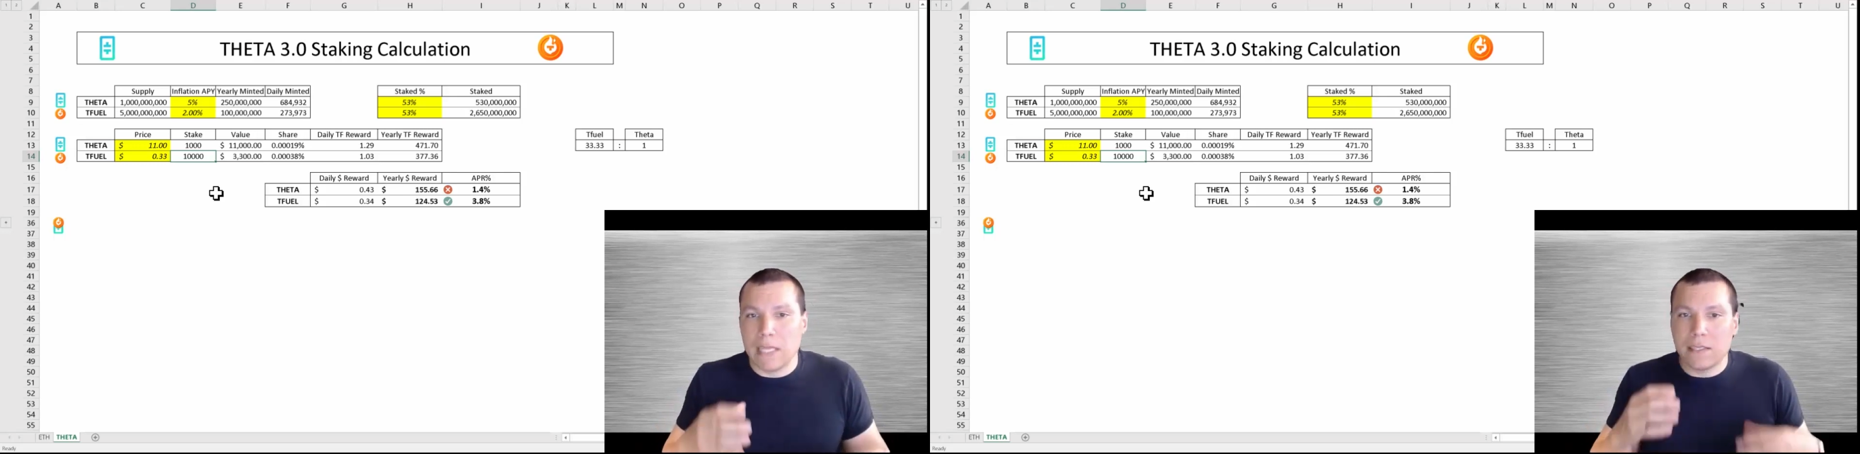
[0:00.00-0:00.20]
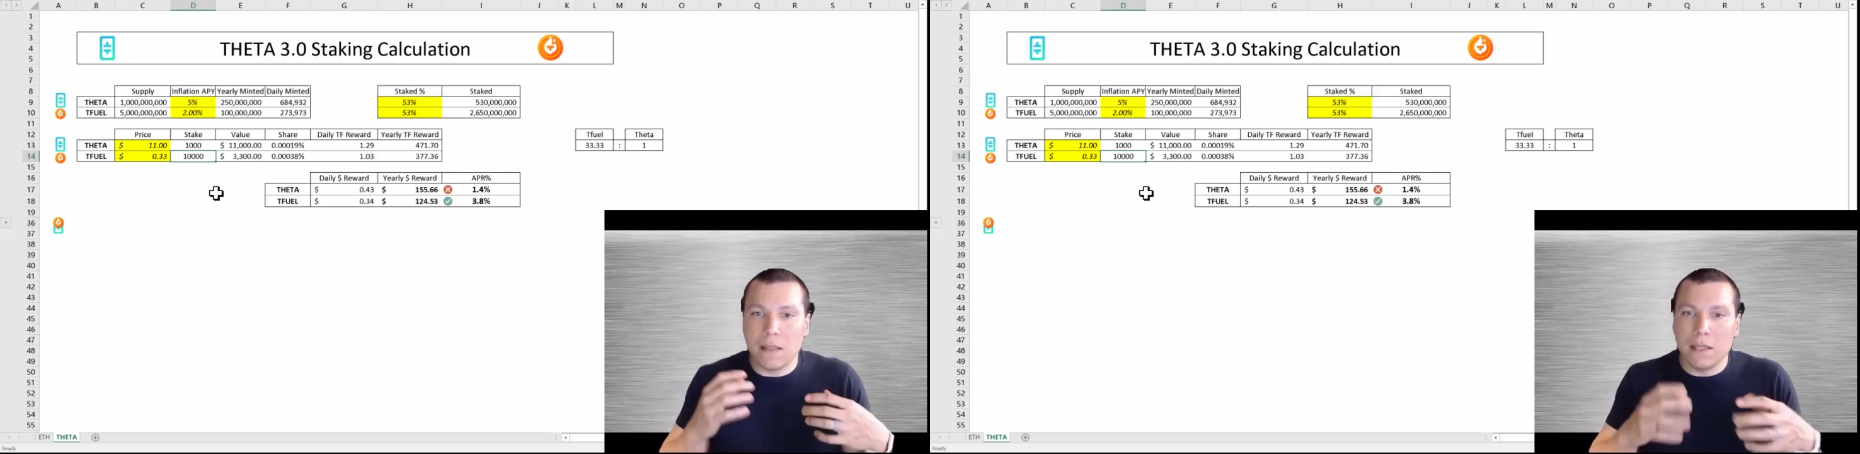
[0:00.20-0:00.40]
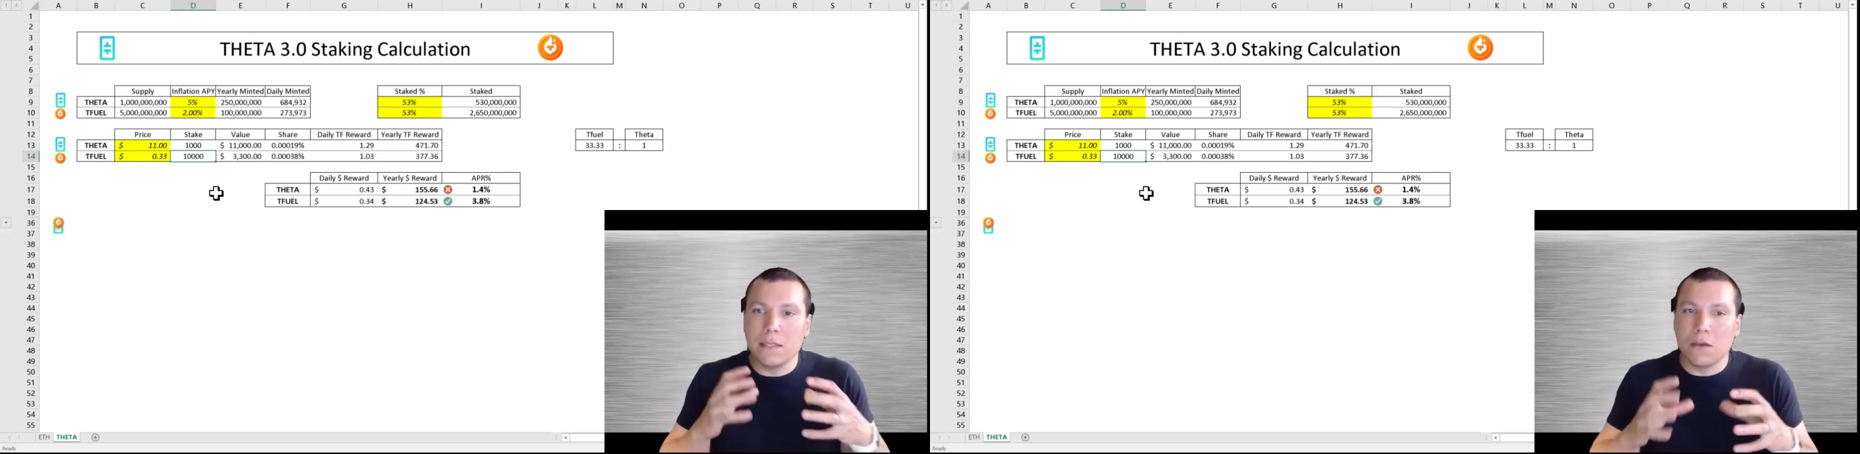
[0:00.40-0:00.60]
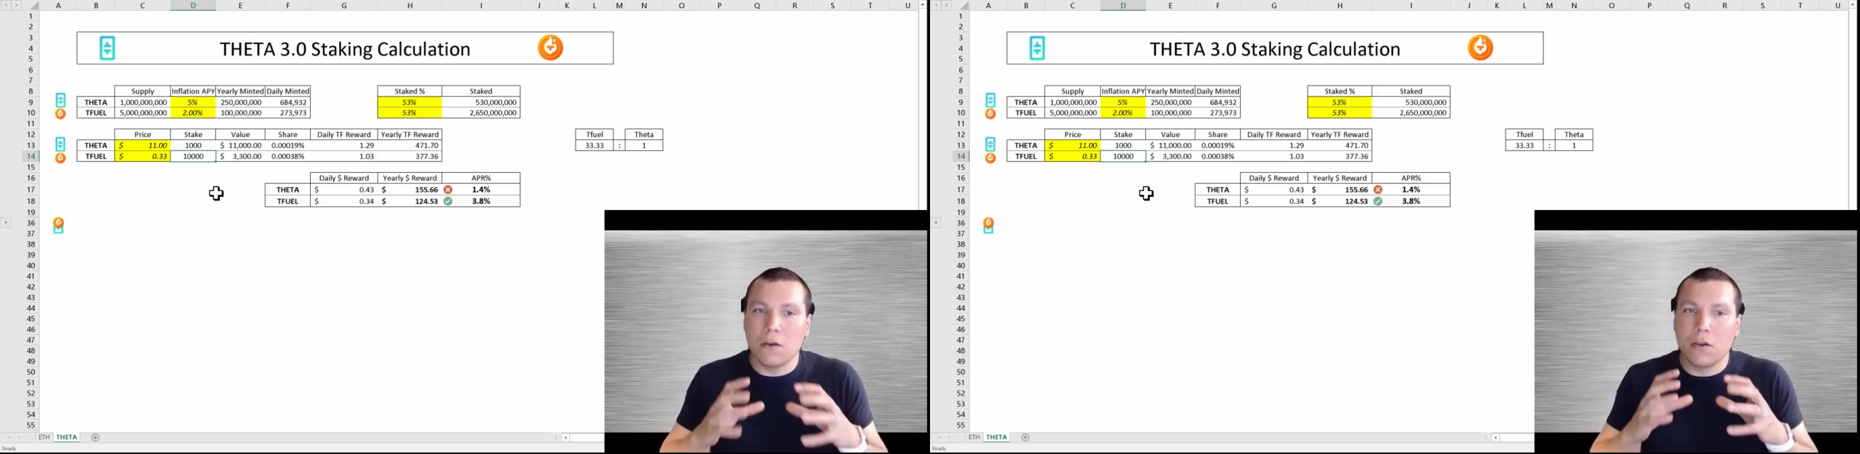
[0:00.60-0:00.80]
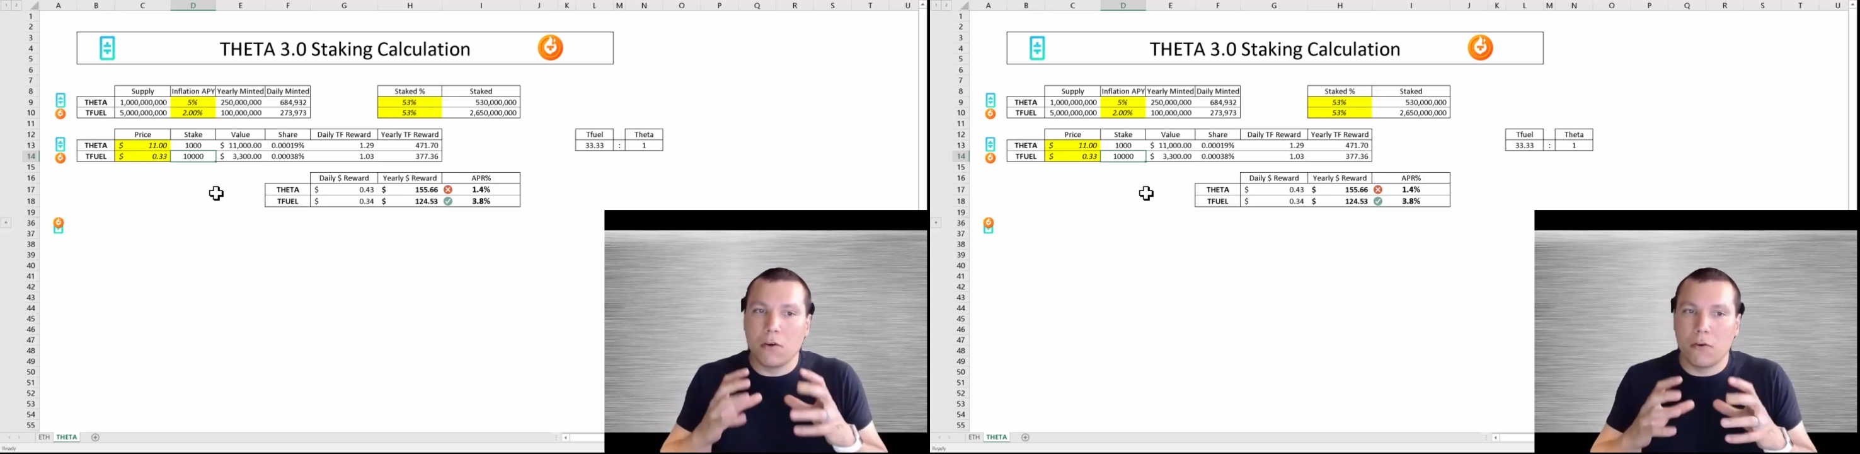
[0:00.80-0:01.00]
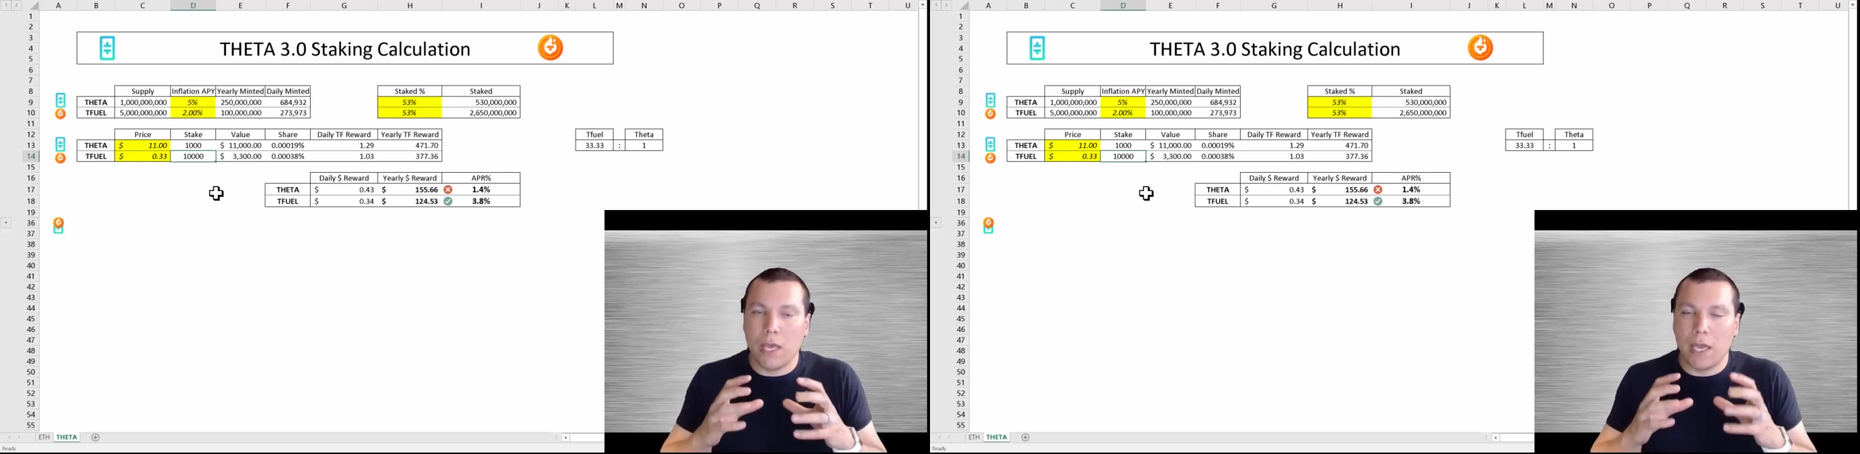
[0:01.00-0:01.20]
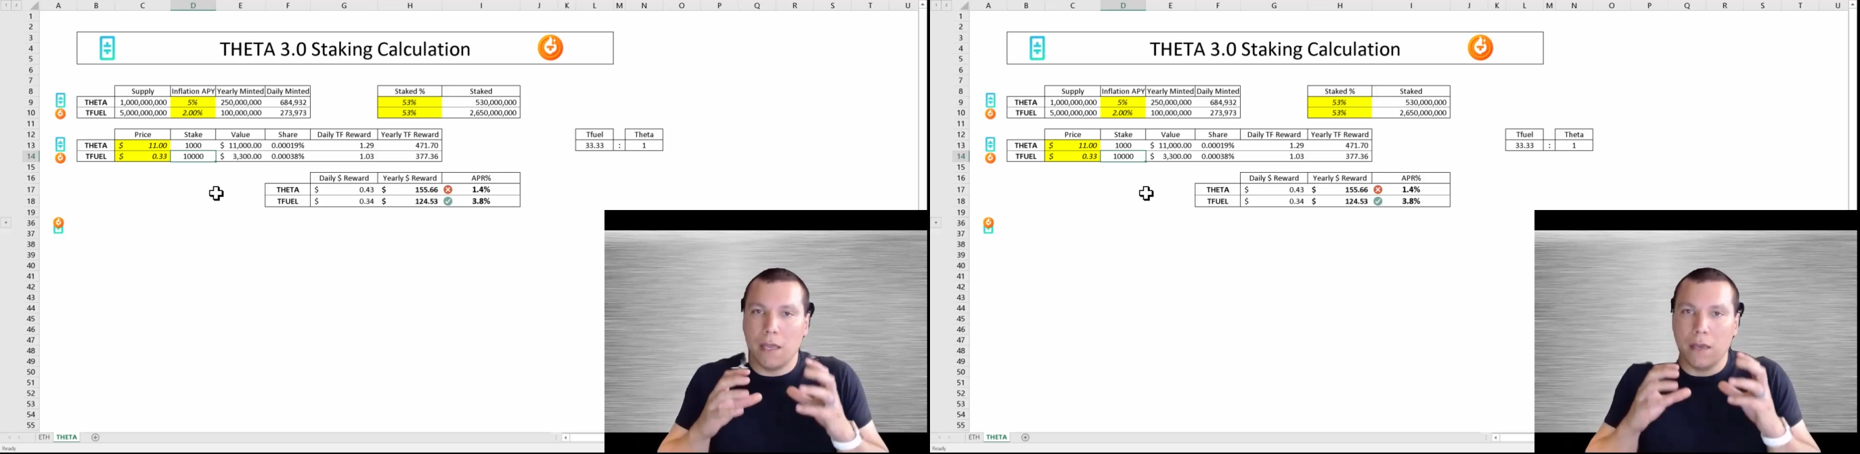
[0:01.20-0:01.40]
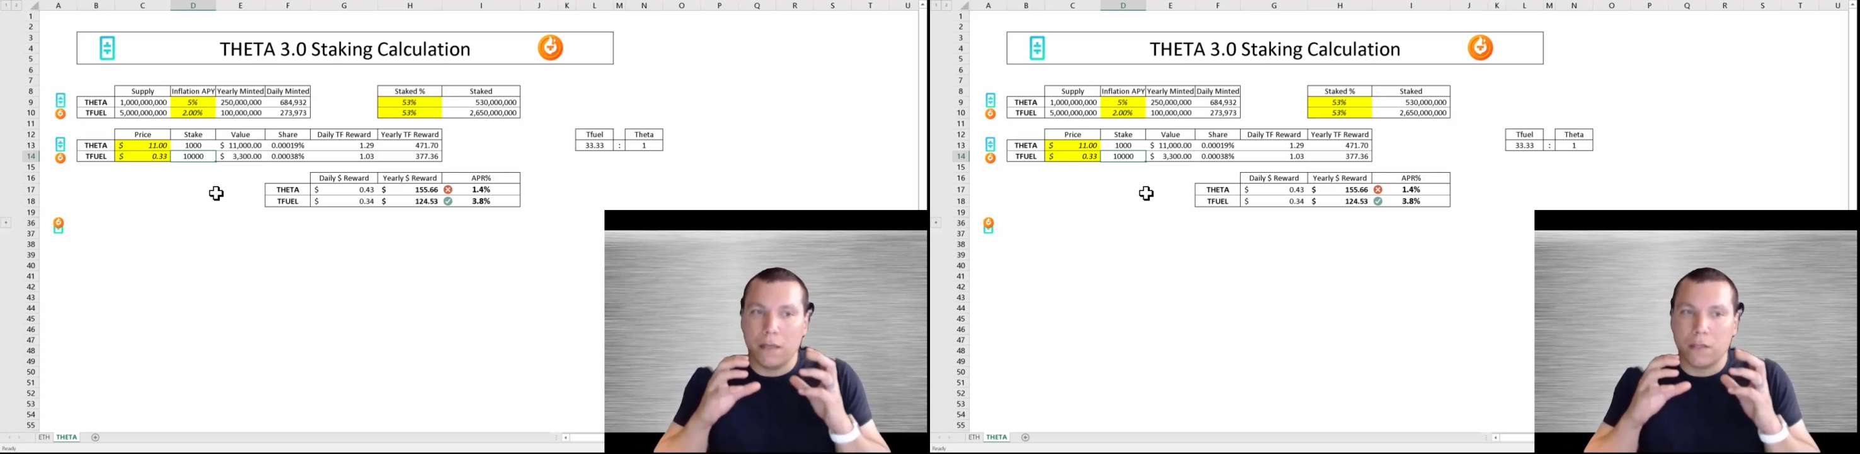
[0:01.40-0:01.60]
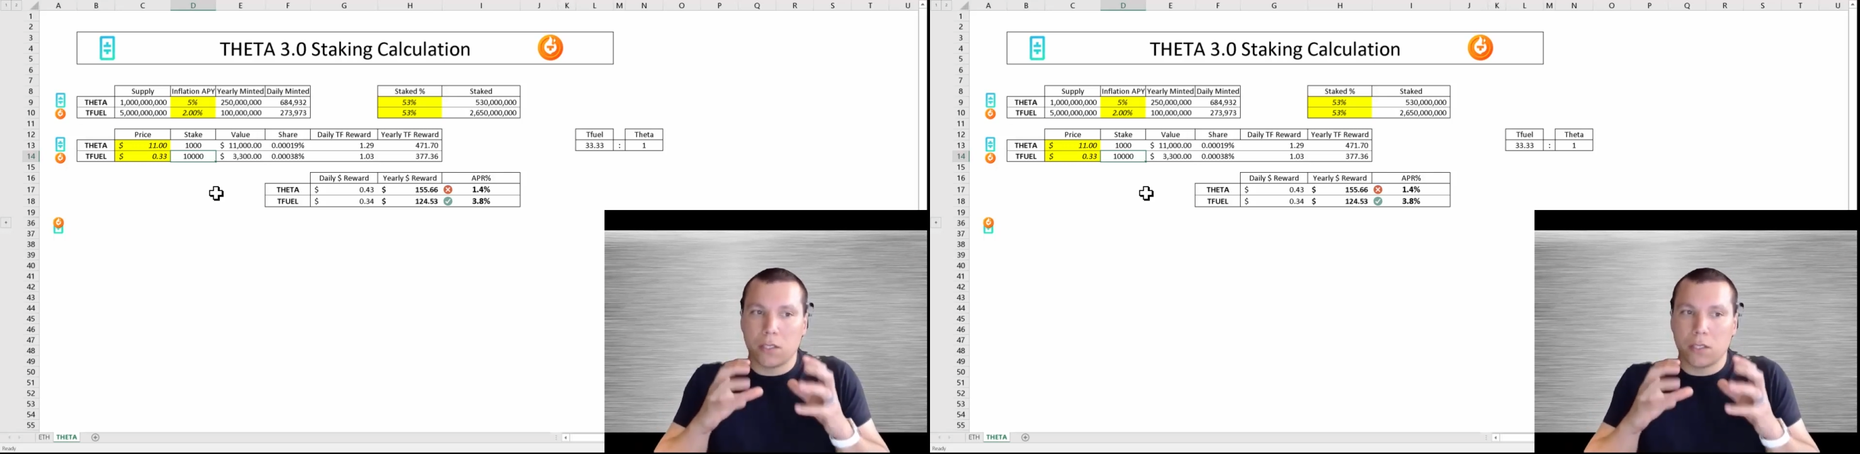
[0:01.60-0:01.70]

is that this is going to create